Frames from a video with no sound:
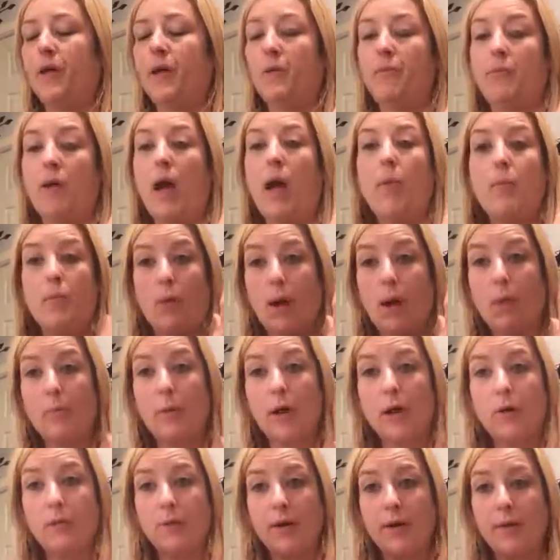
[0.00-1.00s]
I'm
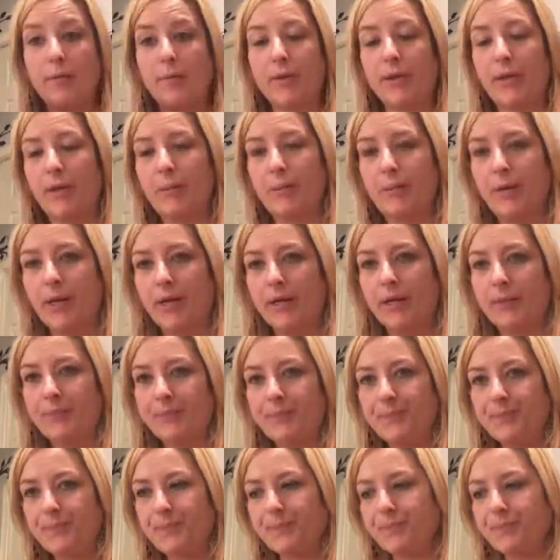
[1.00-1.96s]
kind of rambling, but